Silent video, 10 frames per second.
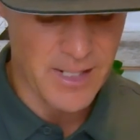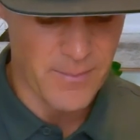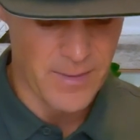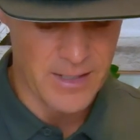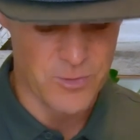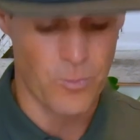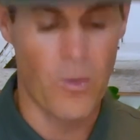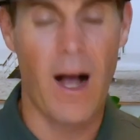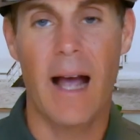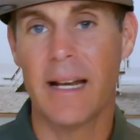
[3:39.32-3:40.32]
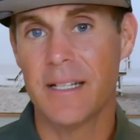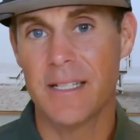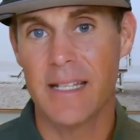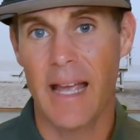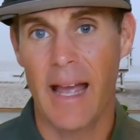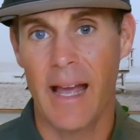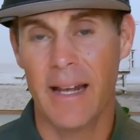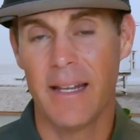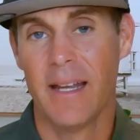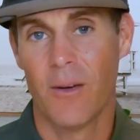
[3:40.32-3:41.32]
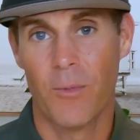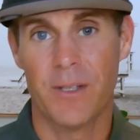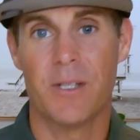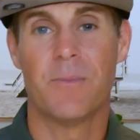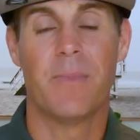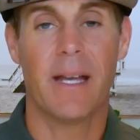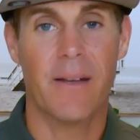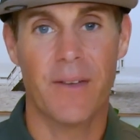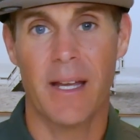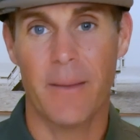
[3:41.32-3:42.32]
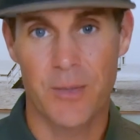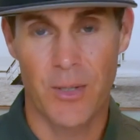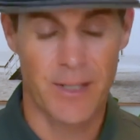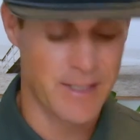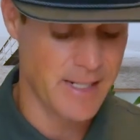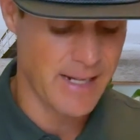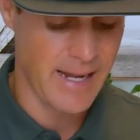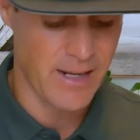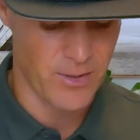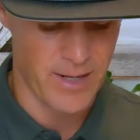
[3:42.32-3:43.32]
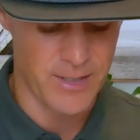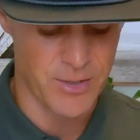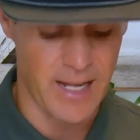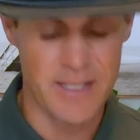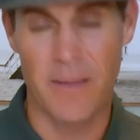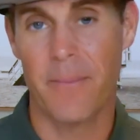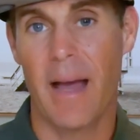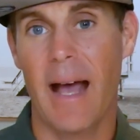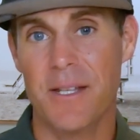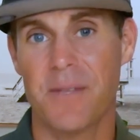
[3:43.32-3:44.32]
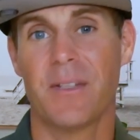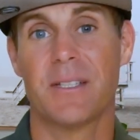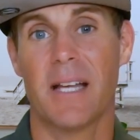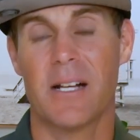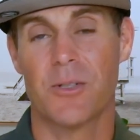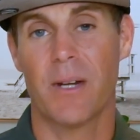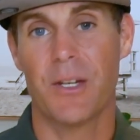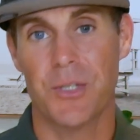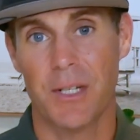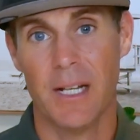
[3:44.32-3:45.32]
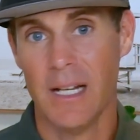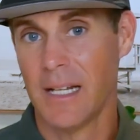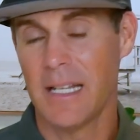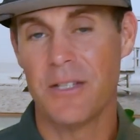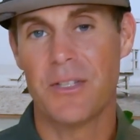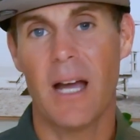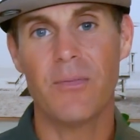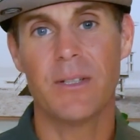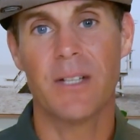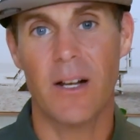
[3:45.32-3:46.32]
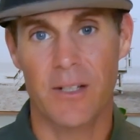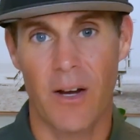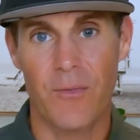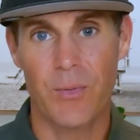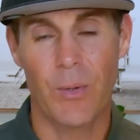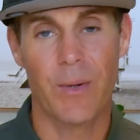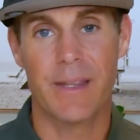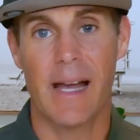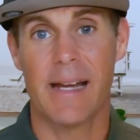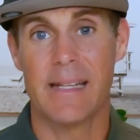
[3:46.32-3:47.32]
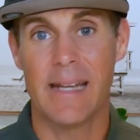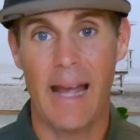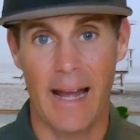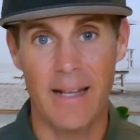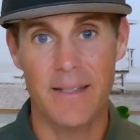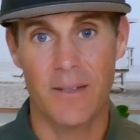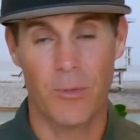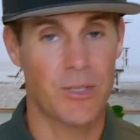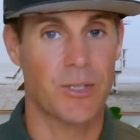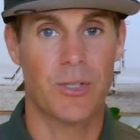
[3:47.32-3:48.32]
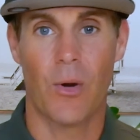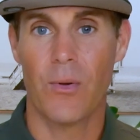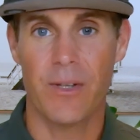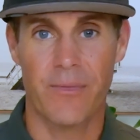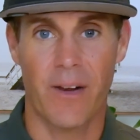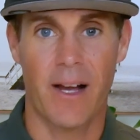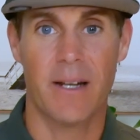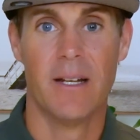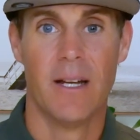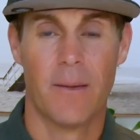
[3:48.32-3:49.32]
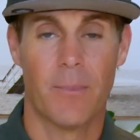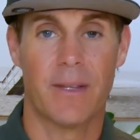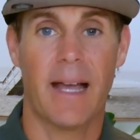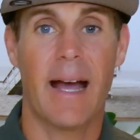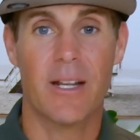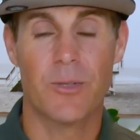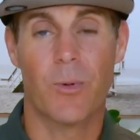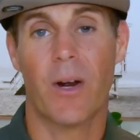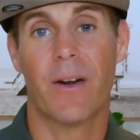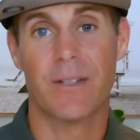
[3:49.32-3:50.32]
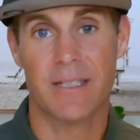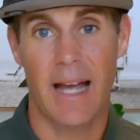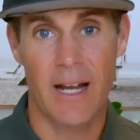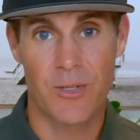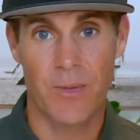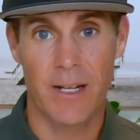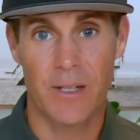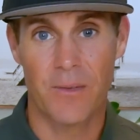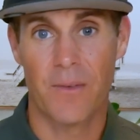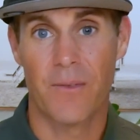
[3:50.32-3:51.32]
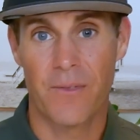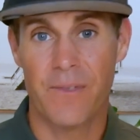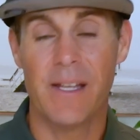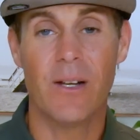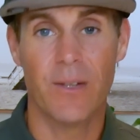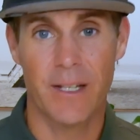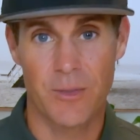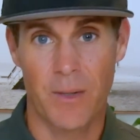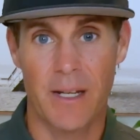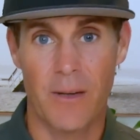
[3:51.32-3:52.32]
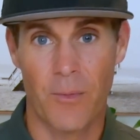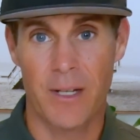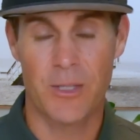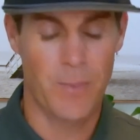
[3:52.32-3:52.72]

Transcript: him as wide as he can with as big of a hip turn as he can, okay? So that's a massive exaggeration. He's definitely not comfortable with that yet, which is totally fine, but that is where our exaggerated feel is when he's